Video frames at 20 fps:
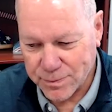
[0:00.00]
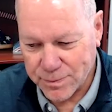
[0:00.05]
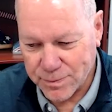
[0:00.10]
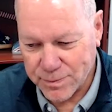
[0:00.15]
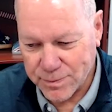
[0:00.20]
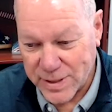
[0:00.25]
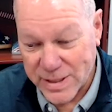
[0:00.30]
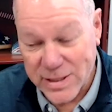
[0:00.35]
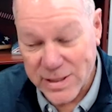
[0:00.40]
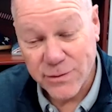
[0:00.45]

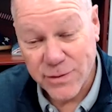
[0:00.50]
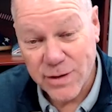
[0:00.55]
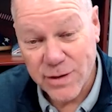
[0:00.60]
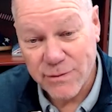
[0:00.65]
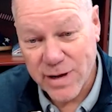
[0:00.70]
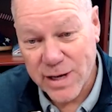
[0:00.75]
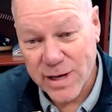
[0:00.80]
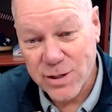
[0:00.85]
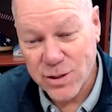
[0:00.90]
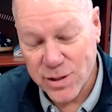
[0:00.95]
piece of
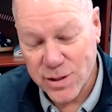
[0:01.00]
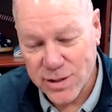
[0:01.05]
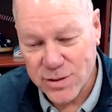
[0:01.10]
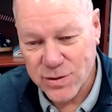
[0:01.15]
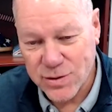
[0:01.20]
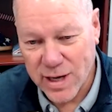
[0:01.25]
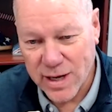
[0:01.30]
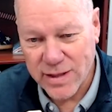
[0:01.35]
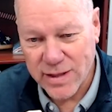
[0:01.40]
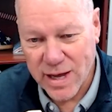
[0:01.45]
innovation
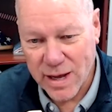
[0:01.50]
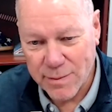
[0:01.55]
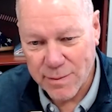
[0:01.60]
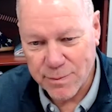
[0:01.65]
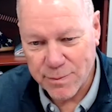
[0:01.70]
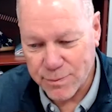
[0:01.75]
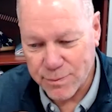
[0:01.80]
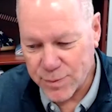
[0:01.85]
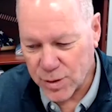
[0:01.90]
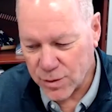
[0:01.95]
inside that
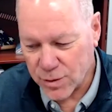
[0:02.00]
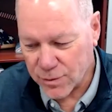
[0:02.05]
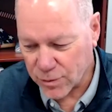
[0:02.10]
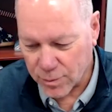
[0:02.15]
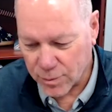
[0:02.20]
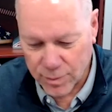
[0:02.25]
beautiful